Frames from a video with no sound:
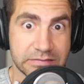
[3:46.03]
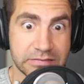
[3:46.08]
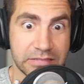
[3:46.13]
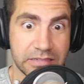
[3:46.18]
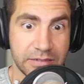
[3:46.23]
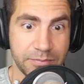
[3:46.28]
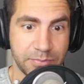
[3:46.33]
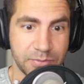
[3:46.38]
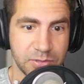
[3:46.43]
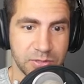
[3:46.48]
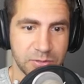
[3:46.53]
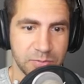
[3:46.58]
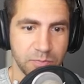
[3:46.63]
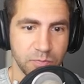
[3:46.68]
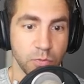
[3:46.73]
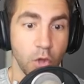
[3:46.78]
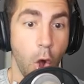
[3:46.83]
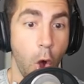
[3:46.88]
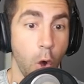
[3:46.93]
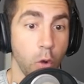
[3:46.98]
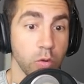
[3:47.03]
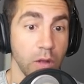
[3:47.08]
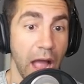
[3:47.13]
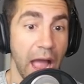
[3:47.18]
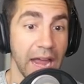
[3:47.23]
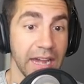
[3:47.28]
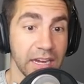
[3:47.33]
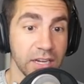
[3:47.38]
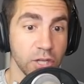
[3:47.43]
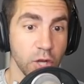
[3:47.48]
Whoops. No,
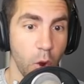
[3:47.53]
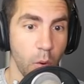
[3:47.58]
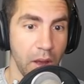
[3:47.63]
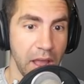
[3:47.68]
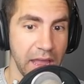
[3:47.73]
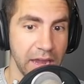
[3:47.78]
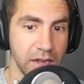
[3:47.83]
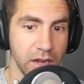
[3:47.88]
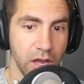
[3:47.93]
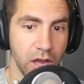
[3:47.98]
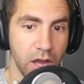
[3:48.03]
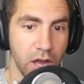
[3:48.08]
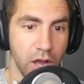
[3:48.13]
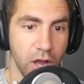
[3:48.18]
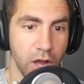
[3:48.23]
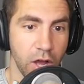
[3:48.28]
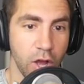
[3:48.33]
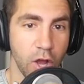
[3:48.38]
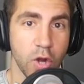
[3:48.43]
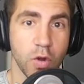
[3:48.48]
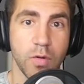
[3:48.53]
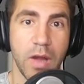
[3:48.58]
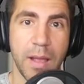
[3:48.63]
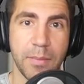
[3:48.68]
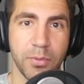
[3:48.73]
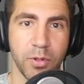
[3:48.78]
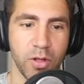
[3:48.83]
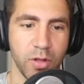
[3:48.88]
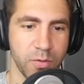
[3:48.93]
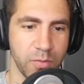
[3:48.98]
I didn't go in.
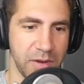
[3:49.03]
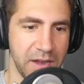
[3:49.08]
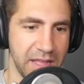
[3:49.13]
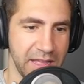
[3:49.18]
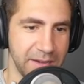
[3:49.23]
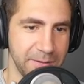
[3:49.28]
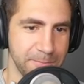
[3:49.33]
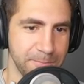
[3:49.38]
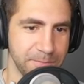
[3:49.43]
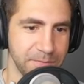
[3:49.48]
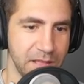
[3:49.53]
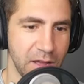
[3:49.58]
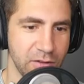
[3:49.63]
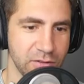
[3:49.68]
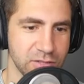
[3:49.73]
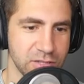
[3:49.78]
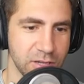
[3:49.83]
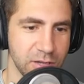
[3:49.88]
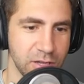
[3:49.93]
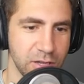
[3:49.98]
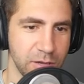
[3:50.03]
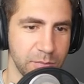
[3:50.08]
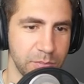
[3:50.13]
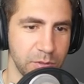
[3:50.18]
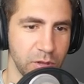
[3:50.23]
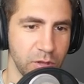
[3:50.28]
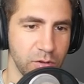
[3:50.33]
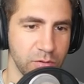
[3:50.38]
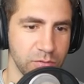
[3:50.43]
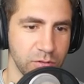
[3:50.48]
Grapple hook went in. Now it's a
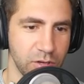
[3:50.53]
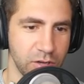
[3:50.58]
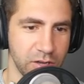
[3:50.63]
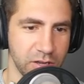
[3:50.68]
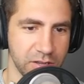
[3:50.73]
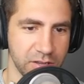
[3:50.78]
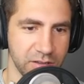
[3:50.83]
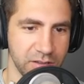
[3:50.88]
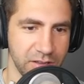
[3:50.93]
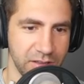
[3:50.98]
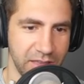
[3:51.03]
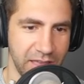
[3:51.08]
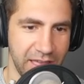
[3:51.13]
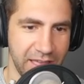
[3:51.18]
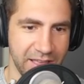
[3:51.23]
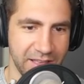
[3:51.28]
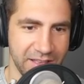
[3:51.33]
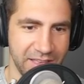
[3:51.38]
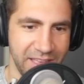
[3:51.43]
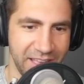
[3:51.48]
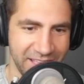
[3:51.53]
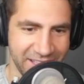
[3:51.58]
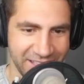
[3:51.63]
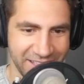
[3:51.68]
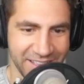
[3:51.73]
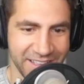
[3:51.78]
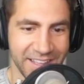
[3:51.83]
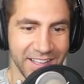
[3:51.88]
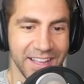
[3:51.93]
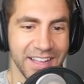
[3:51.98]
balloon hook. Okay.
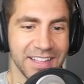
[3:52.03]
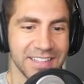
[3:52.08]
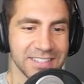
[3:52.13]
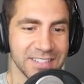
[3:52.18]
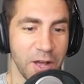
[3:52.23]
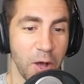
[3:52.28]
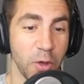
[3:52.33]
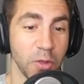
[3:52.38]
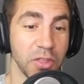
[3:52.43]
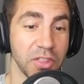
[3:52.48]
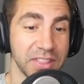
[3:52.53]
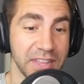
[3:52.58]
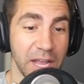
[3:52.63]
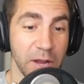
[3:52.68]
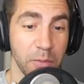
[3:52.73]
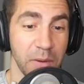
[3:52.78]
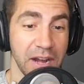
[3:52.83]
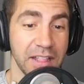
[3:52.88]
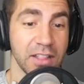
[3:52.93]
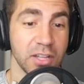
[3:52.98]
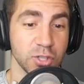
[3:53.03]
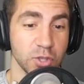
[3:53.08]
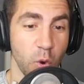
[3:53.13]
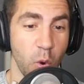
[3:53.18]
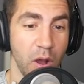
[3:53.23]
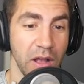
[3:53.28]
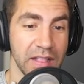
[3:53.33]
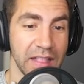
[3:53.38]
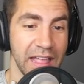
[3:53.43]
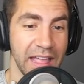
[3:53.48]
So the thing went in the
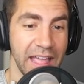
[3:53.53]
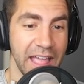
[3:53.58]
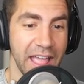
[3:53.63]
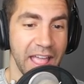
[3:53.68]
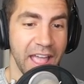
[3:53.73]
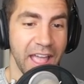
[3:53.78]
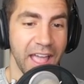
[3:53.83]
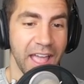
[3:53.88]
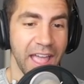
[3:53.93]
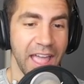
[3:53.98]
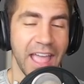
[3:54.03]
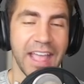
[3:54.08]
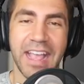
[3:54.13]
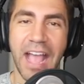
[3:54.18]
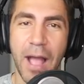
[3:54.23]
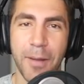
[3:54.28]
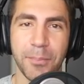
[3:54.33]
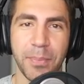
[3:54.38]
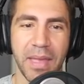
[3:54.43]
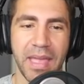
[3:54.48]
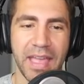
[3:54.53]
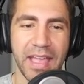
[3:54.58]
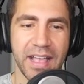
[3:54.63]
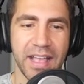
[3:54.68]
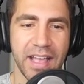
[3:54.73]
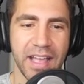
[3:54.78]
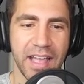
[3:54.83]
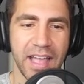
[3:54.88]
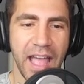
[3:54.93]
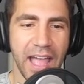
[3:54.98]
toilet. It got
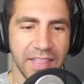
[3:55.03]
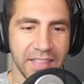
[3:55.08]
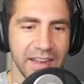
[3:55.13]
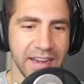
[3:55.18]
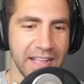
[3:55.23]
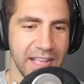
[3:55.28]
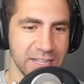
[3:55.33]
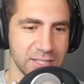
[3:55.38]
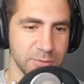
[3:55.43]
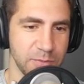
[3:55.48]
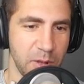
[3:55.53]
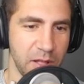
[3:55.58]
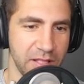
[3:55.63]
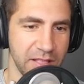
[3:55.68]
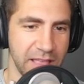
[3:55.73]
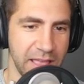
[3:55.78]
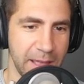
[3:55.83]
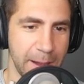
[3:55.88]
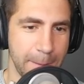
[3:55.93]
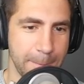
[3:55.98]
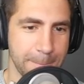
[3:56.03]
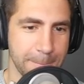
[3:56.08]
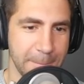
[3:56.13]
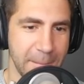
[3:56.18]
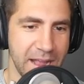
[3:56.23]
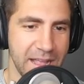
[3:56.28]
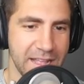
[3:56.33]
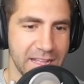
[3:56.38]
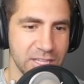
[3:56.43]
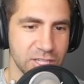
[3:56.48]
big, and then it got small again.
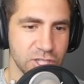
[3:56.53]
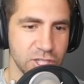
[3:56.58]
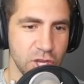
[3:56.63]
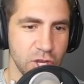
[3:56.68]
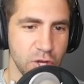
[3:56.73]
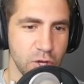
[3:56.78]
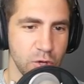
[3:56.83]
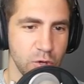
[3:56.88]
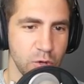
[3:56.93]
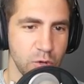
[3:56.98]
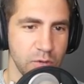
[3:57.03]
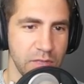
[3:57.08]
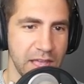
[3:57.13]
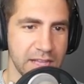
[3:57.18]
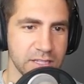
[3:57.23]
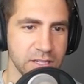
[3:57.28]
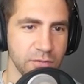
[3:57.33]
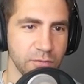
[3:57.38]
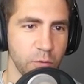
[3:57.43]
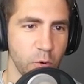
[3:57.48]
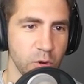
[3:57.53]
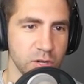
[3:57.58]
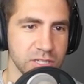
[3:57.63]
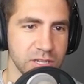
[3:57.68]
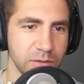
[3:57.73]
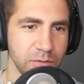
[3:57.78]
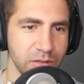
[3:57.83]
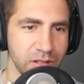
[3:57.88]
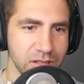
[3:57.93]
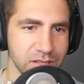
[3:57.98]
So that's
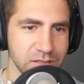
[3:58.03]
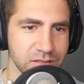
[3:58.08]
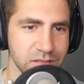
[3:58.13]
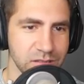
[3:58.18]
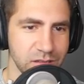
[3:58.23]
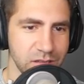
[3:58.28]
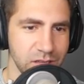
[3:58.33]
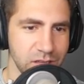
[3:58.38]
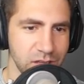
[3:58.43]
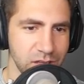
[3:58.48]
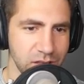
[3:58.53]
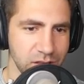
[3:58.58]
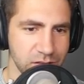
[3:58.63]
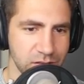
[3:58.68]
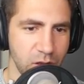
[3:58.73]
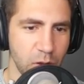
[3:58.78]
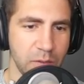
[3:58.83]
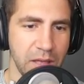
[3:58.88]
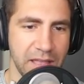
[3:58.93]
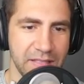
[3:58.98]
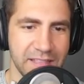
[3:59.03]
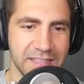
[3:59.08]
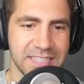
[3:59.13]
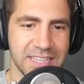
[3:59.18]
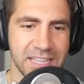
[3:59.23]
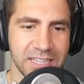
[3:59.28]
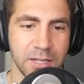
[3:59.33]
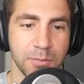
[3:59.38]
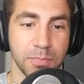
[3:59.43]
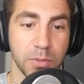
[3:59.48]
unfortunate. Well, let's, uh, okay, let's
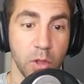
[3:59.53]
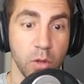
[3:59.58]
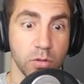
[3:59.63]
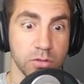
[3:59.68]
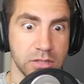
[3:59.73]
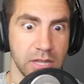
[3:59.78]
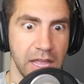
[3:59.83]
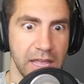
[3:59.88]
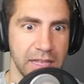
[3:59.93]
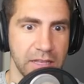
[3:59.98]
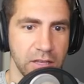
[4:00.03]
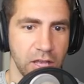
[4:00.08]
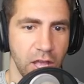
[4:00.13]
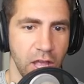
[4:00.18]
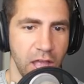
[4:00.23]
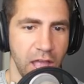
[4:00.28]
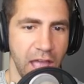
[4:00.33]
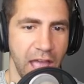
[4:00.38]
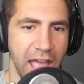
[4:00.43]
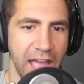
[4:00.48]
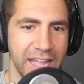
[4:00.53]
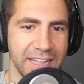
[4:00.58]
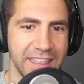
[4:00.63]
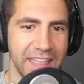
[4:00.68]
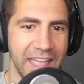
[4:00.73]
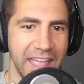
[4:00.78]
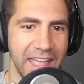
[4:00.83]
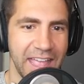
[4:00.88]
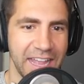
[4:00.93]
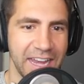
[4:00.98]
get the balloon thing, and
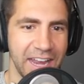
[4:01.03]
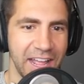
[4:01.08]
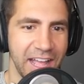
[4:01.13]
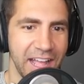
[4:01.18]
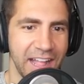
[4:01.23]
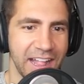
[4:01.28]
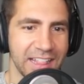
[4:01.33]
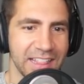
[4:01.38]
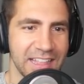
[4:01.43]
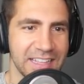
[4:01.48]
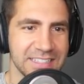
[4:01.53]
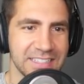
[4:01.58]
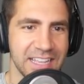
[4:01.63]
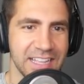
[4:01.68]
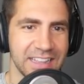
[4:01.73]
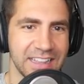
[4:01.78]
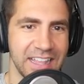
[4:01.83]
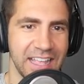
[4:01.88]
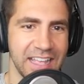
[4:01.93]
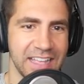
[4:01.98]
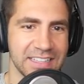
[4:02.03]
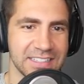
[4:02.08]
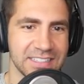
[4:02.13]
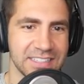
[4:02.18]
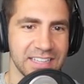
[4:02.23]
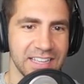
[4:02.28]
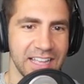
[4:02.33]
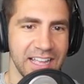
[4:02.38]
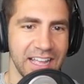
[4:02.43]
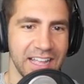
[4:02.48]
then let's get this.
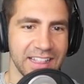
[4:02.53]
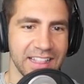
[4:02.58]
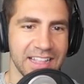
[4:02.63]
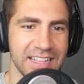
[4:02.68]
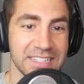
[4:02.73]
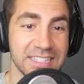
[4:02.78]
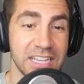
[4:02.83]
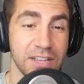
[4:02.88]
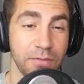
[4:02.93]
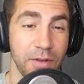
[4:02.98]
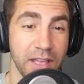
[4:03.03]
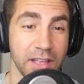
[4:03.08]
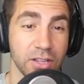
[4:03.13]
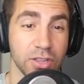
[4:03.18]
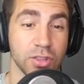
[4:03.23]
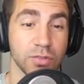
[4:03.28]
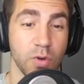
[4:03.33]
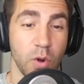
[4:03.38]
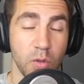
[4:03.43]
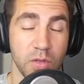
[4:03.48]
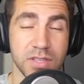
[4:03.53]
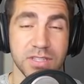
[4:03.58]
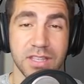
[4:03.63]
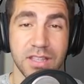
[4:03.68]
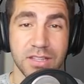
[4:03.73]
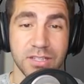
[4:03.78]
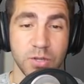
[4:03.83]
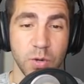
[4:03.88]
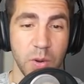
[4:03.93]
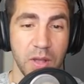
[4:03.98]
And let's see if I can throw this in
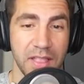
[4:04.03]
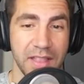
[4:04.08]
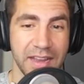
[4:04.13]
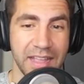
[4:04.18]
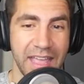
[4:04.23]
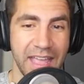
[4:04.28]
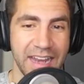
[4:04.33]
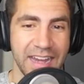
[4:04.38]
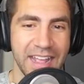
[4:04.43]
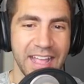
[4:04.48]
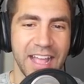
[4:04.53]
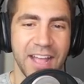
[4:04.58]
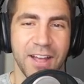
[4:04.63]
the toilet again.